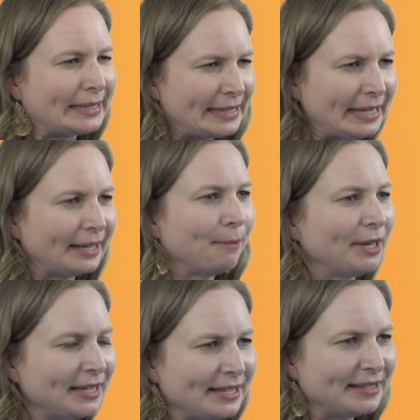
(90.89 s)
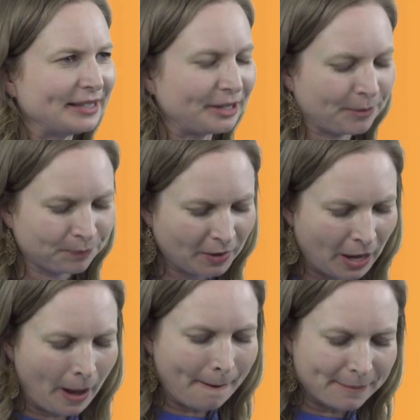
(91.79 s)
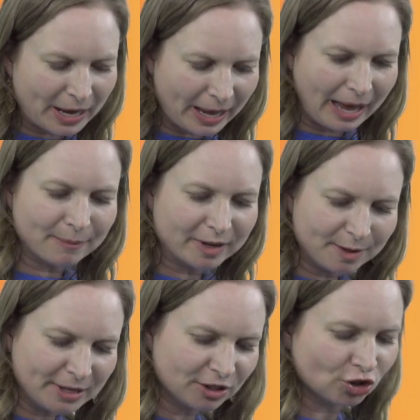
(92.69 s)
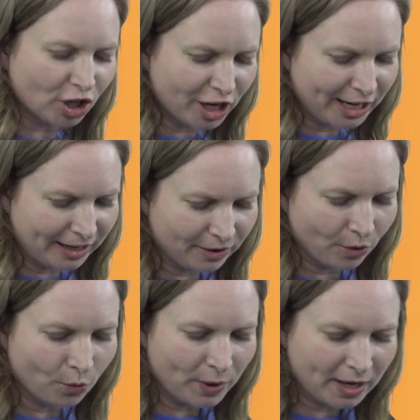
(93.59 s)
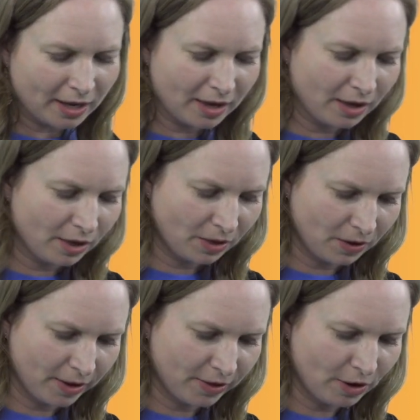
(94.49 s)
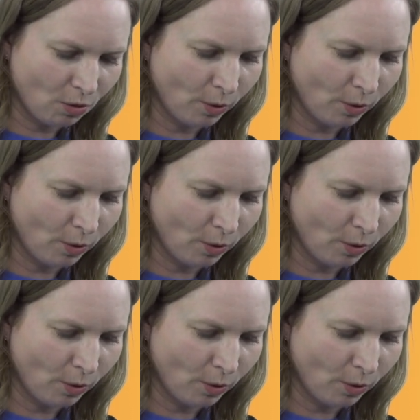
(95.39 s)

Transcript: see it a bit easier. But I'm going to be starting with the